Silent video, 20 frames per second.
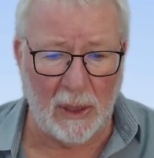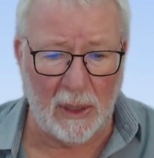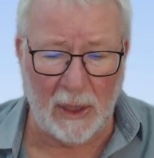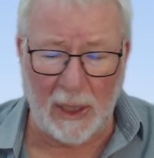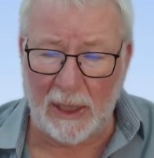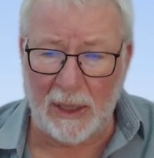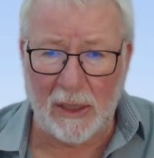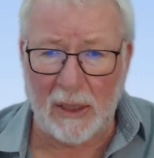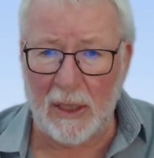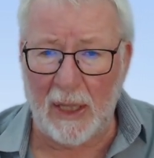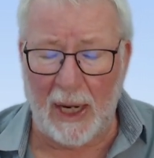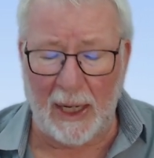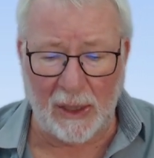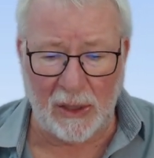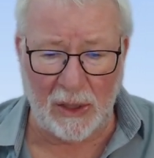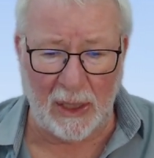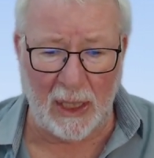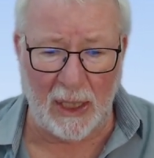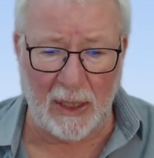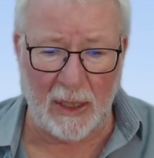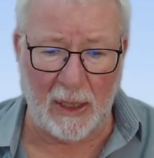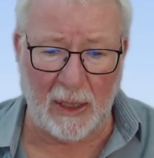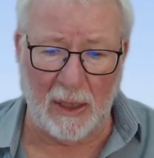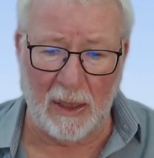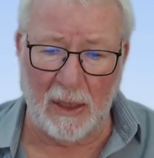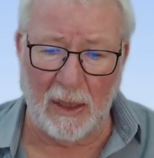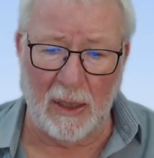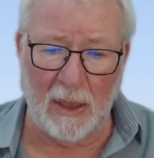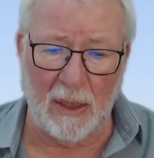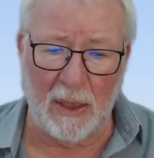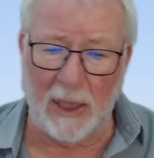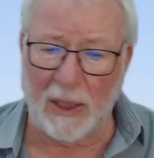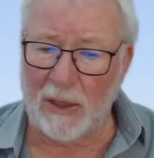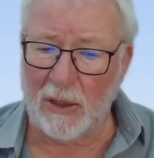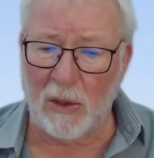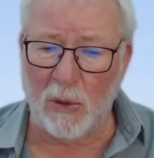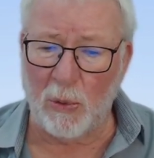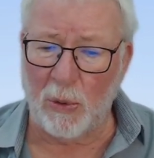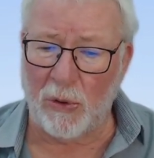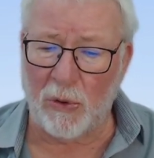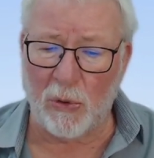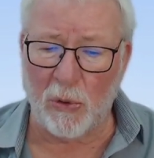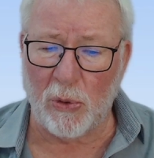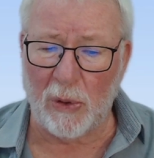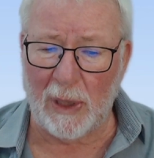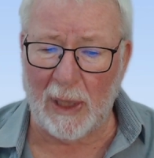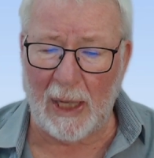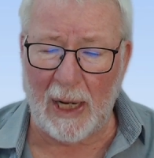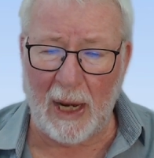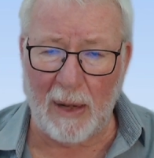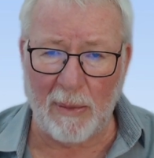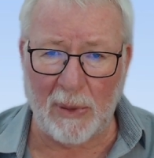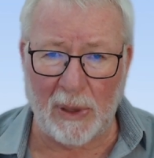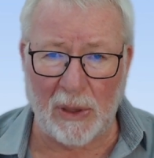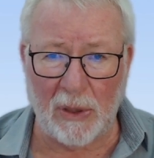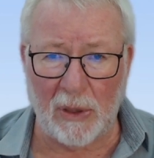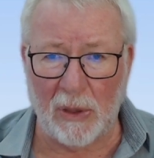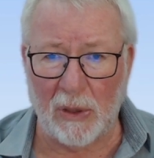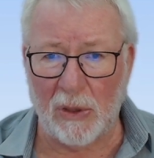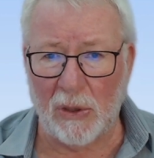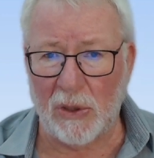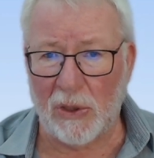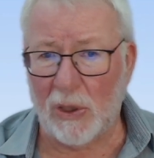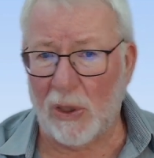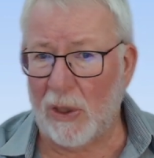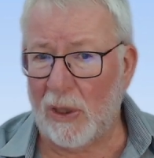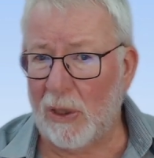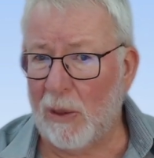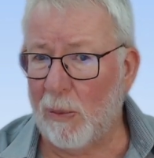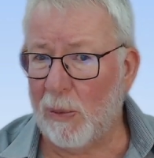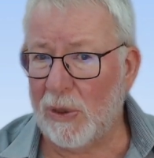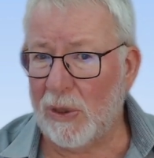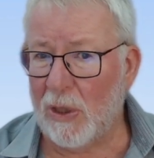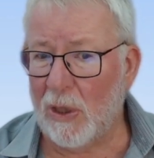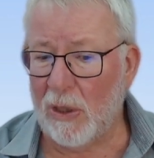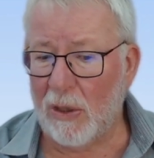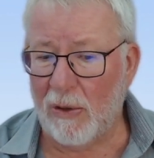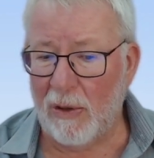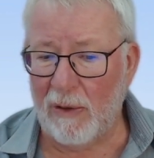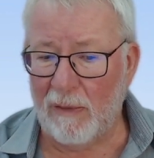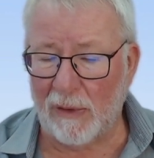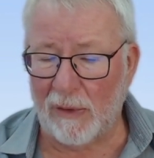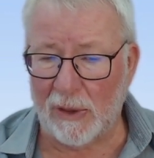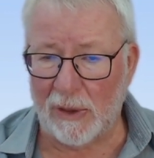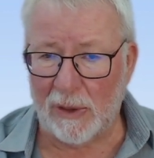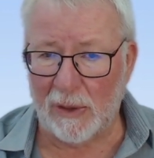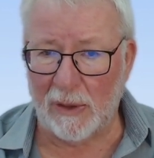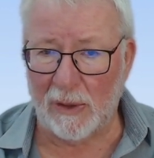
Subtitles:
They didn't act together. They didn't withdraw their labor. So there was no grievance.